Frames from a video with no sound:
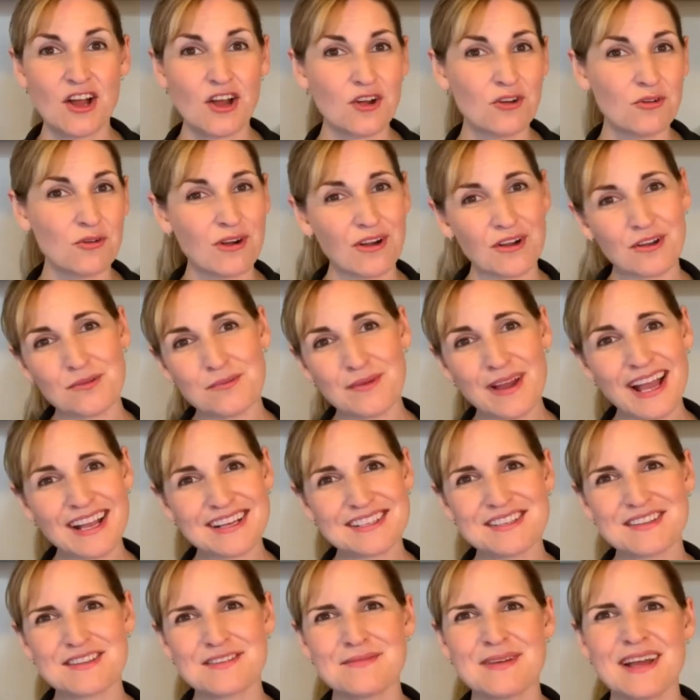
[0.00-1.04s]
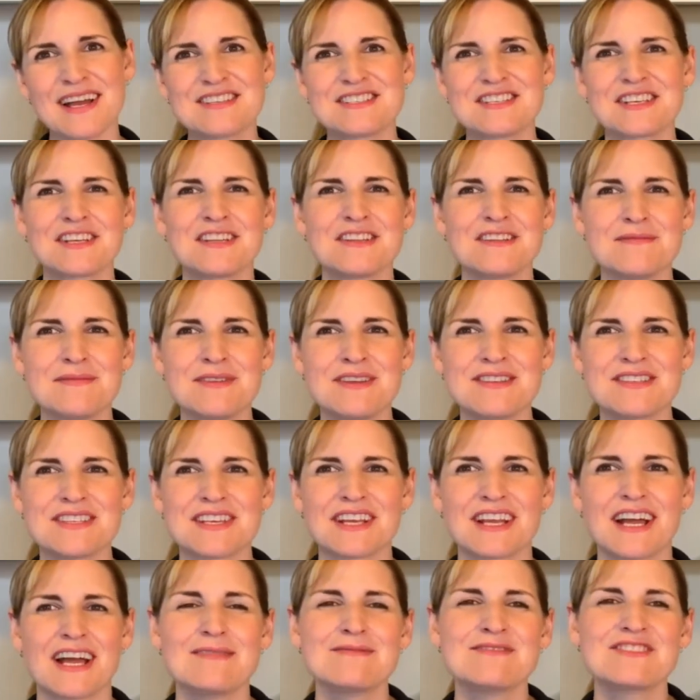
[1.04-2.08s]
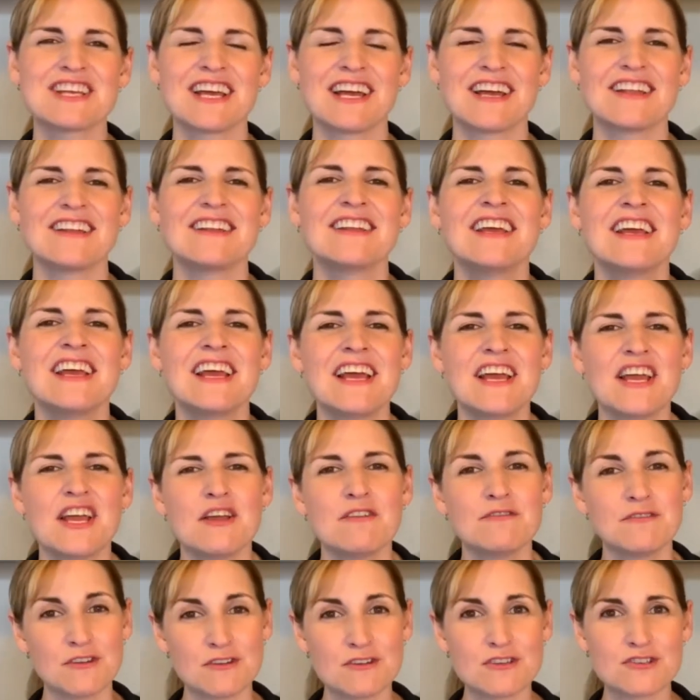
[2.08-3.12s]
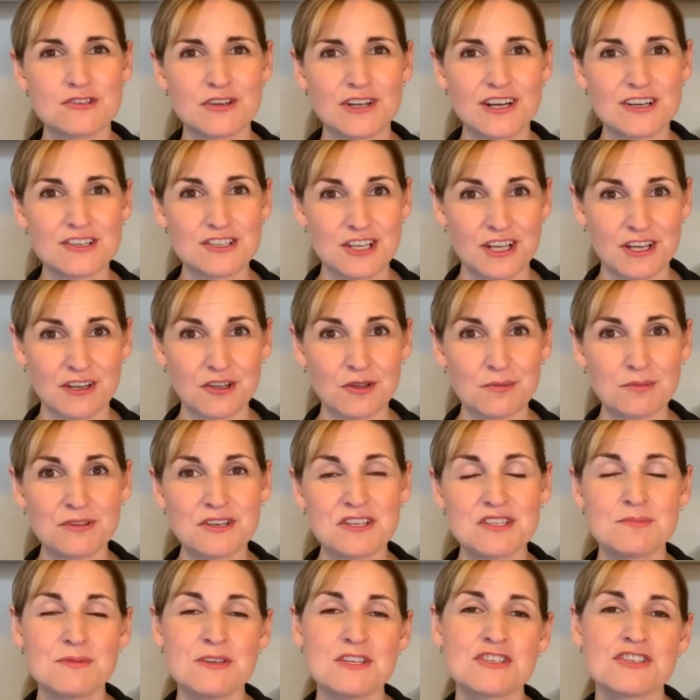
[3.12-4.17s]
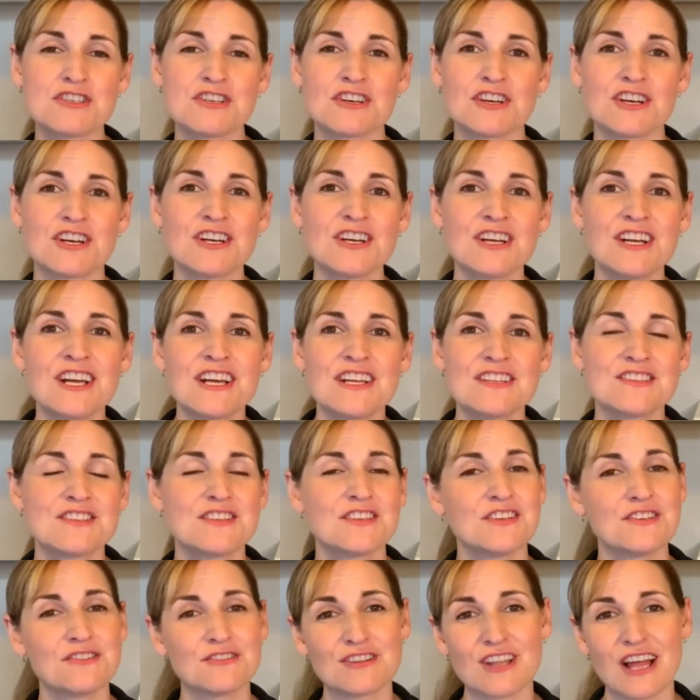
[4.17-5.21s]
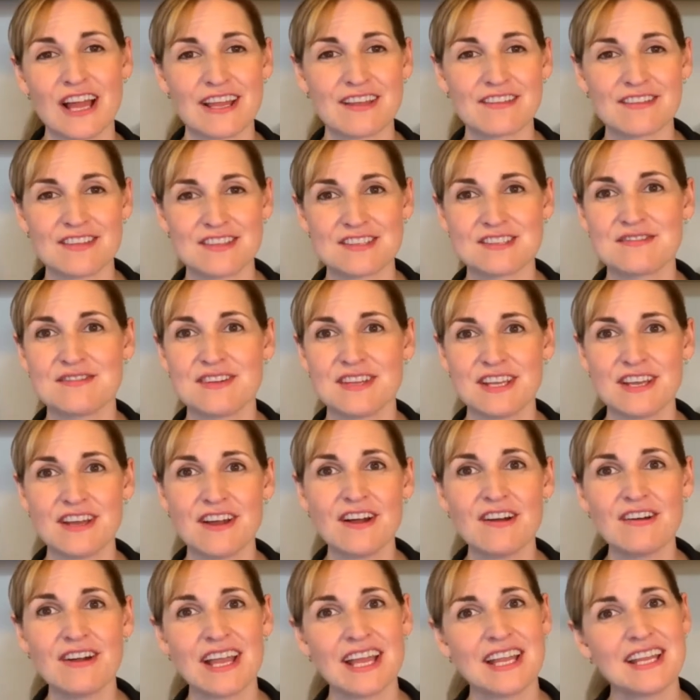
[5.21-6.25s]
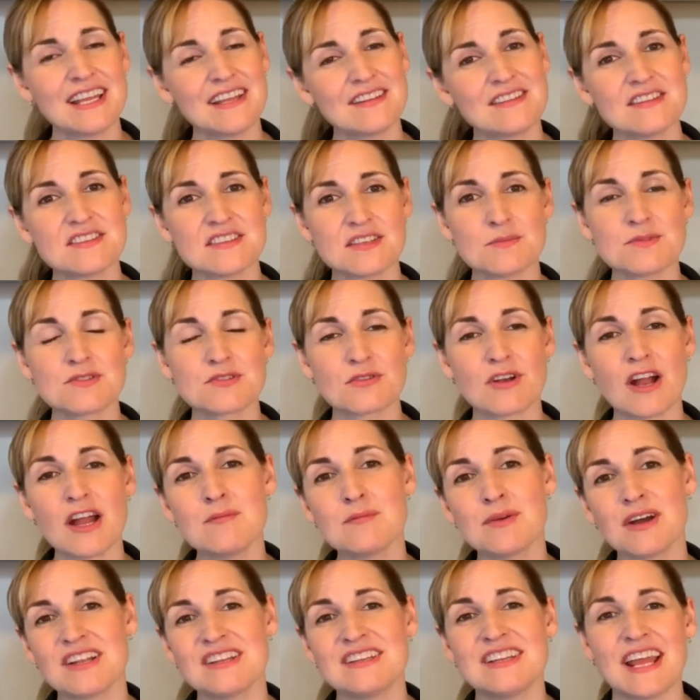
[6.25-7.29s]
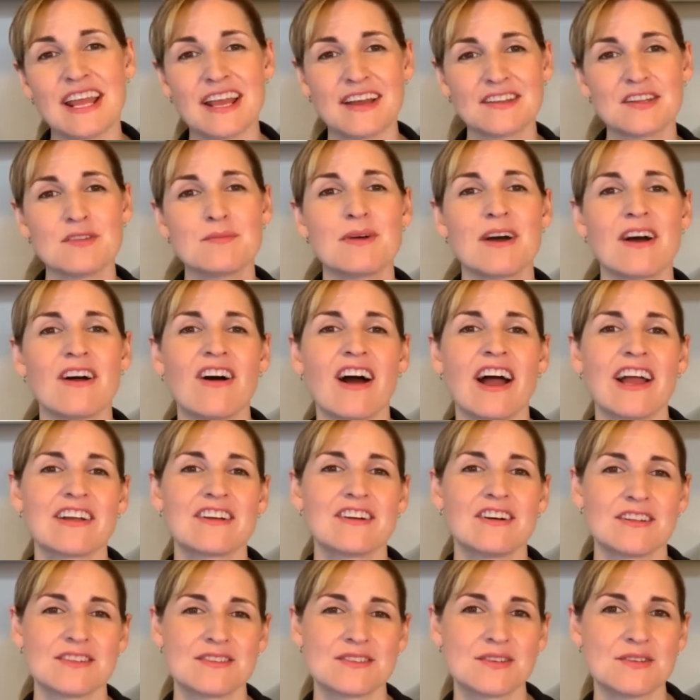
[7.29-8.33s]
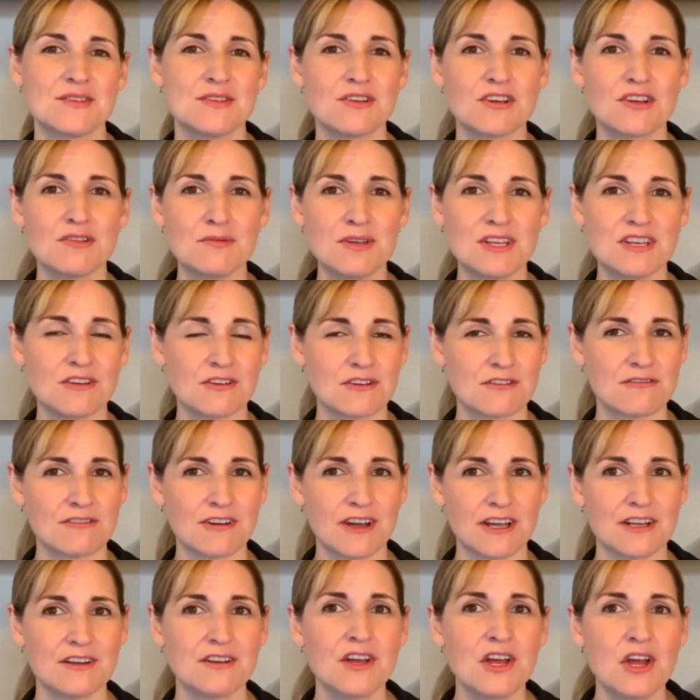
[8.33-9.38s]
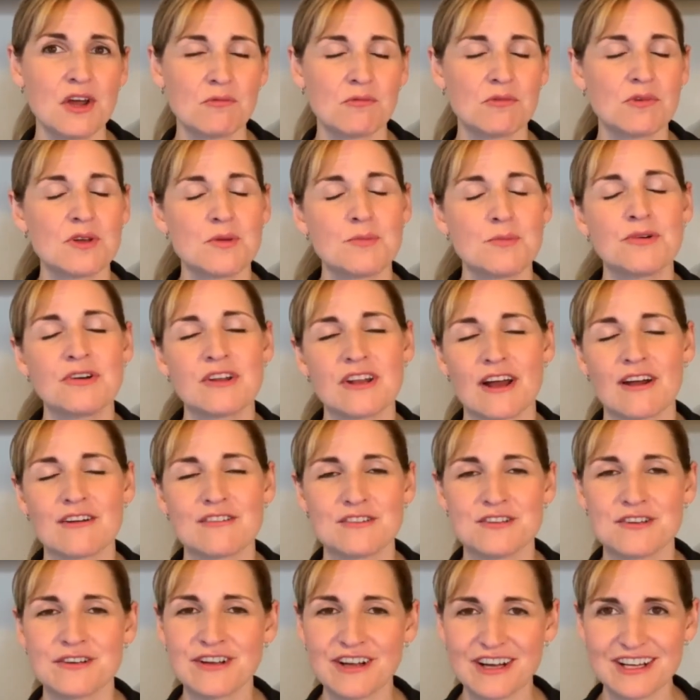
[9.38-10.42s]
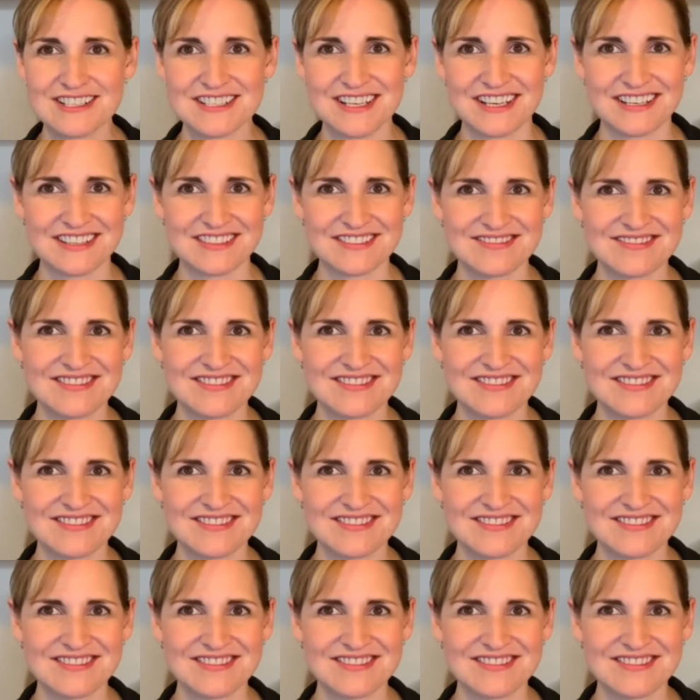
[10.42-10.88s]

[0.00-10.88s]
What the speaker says: Welcome back to The Magic and the Music. I'm Jen. If you enjoy our channel, please be sure to like this video and hit the subscribe button and the bell icon so you can be notified when we put out new content.